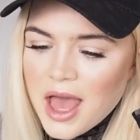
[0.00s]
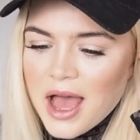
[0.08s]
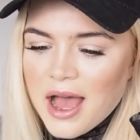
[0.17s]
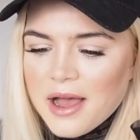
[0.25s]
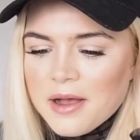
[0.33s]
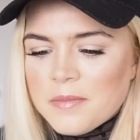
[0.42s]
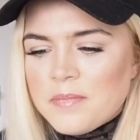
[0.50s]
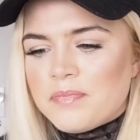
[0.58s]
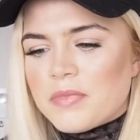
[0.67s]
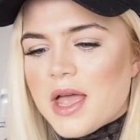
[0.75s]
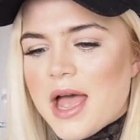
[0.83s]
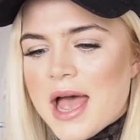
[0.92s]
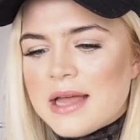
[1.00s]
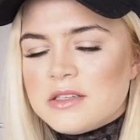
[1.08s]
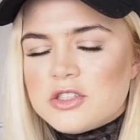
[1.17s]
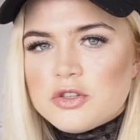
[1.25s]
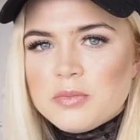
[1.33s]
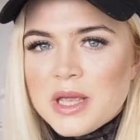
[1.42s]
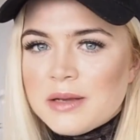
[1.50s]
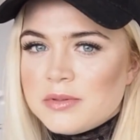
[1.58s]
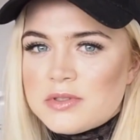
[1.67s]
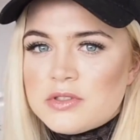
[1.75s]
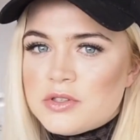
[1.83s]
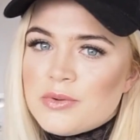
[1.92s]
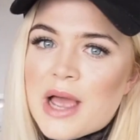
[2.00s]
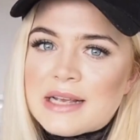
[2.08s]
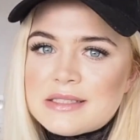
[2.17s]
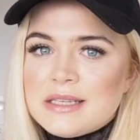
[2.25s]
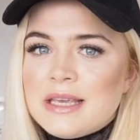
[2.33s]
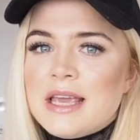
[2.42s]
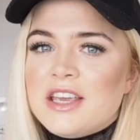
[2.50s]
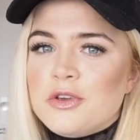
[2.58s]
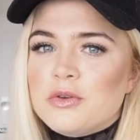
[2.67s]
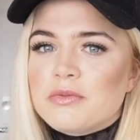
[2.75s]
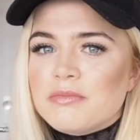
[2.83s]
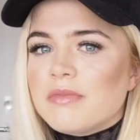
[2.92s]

And to be able to do acting here, you